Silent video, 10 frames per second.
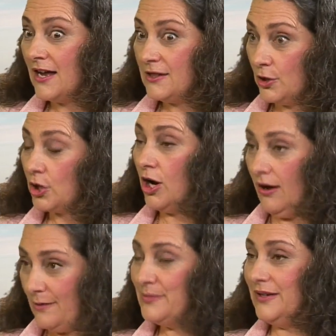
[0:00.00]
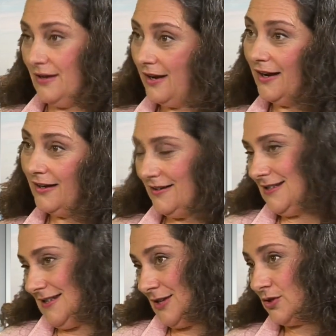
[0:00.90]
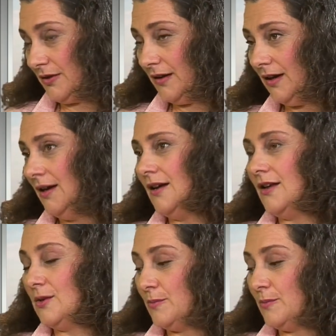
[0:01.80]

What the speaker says: they're copying, essentially, the